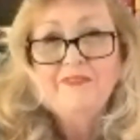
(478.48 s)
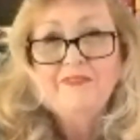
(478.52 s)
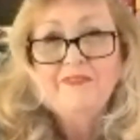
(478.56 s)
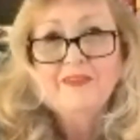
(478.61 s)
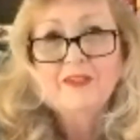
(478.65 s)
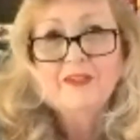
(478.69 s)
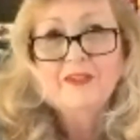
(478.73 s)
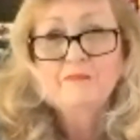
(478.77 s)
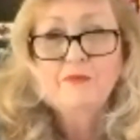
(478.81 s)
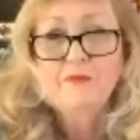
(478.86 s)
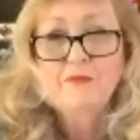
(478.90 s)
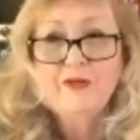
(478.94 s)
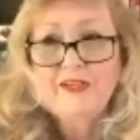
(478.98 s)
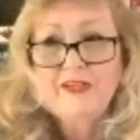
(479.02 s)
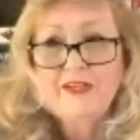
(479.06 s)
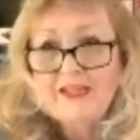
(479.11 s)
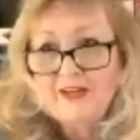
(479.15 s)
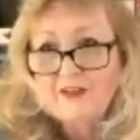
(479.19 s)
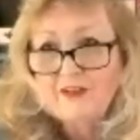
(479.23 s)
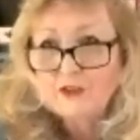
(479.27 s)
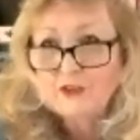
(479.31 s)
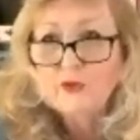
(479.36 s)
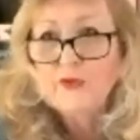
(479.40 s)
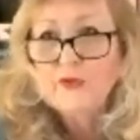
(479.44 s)
Putting that
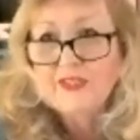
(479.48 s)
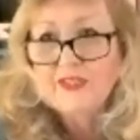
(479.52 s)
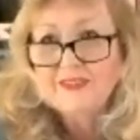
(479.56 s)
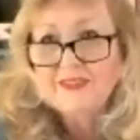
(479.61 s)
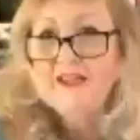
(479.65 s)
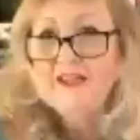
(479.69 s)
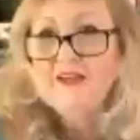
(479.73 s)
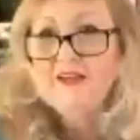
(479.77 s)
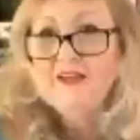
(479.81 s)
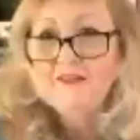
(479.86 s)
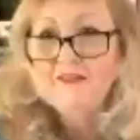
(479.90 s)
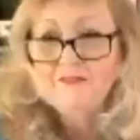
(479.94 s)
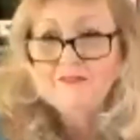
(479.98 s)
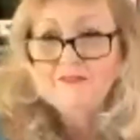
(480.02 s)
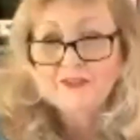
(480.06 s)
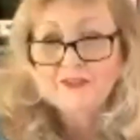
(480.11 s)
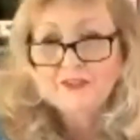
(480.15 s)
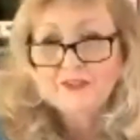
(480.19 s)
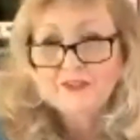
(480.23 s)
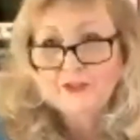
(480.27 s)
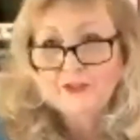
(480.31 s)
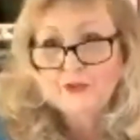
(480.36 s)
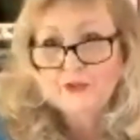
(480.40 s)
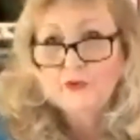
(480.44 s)
twist at the
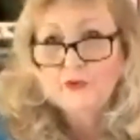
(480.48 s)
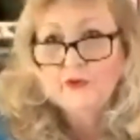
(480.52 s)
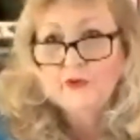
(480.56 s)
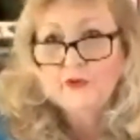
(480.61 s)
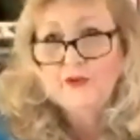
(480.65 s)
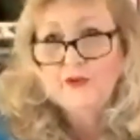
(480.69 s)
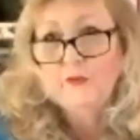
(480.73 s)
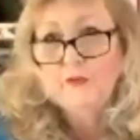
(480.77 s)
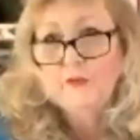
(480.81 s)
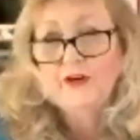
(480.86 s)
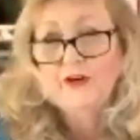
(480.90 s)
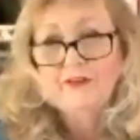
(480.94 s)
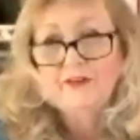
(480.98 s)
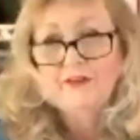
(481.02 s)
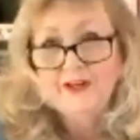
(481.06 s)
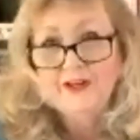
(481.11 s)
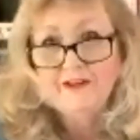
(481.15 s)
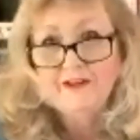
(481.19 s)
end of the story where